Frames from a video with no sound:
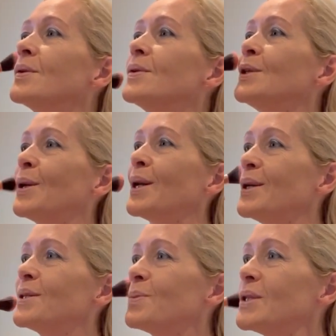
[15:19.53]

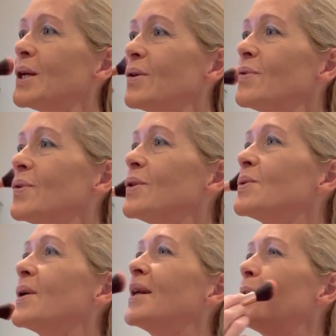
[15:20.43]
donate some stuff
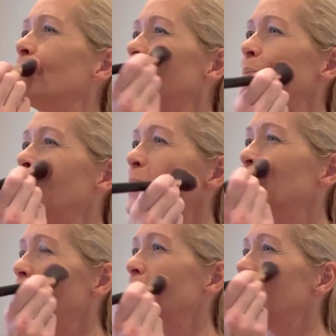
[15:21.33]
as well. I want a big
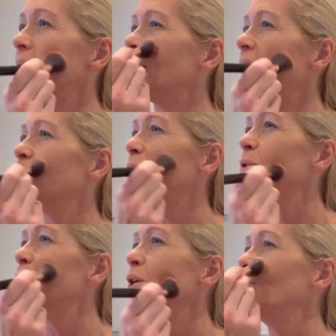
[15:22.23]
declutter. I've
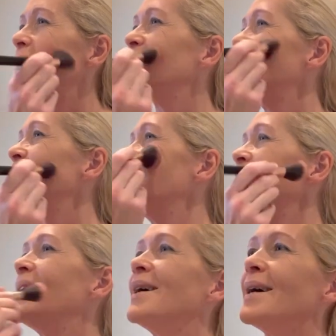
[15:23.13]
got too much,
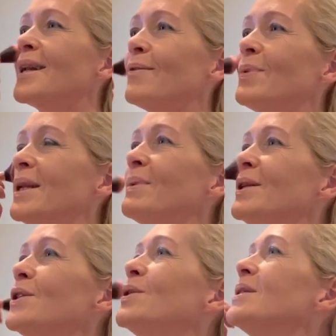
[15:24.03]
and I've been a
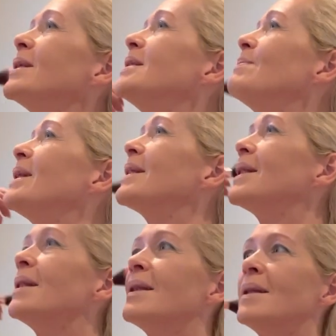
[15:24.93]
bit too
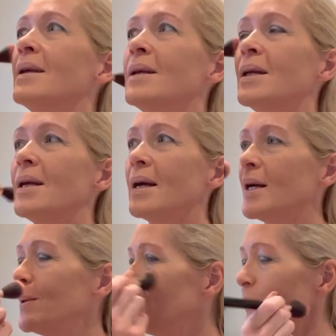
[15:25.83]
sentimental
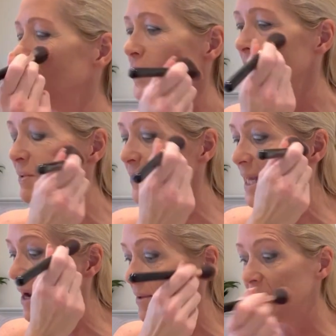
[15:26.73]
with some of
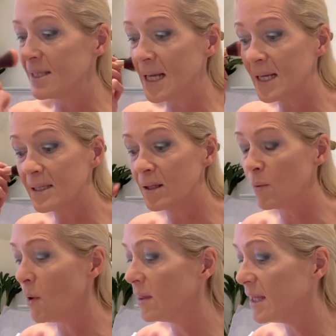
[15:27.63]
Sarah's things. And the
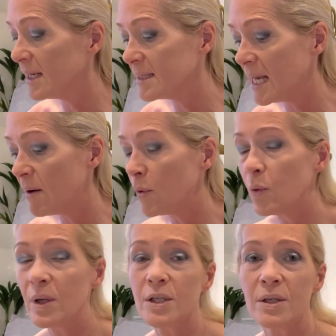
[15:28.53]
one thing Sarah
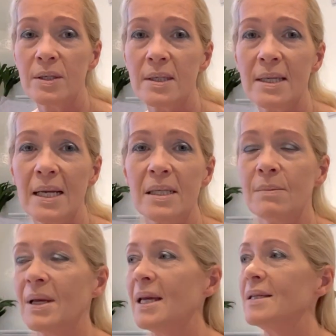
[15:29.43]
always used to say to
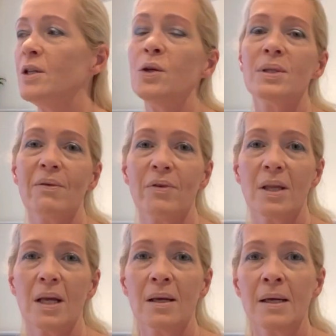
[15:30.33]
me is use
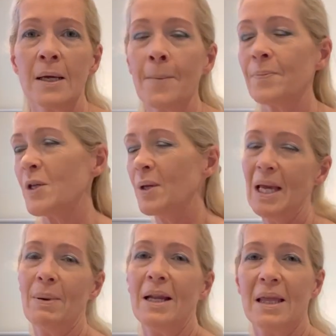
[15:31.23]
everything. Don't
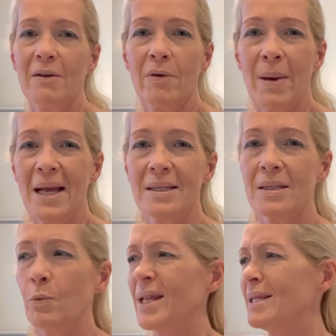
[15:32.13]
keep anything for
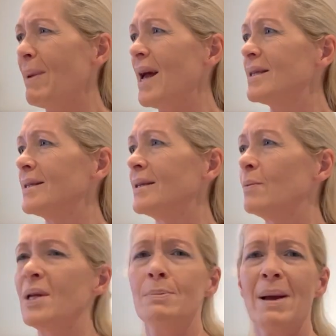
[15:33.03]
best. When's best?
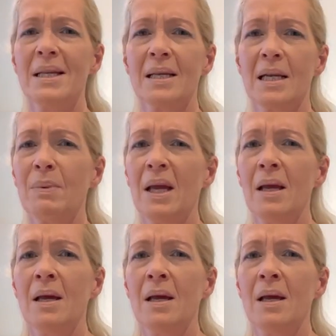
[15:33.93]
When's best going to be?